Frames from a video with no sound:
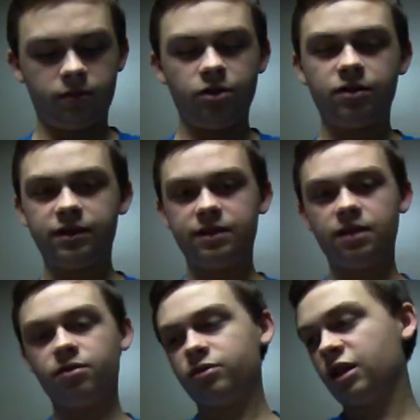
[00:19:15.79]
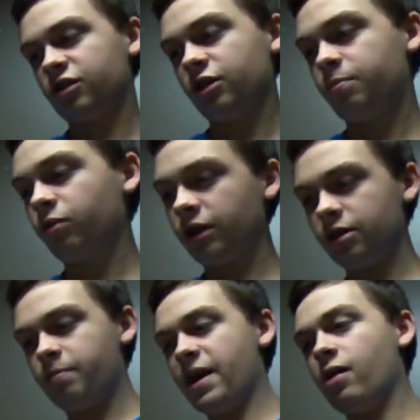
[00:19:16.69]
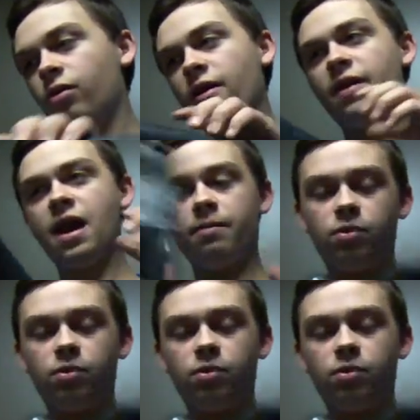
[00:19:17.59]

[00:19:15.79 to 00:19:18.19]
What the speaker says: You can see there's actually pretty good power on that,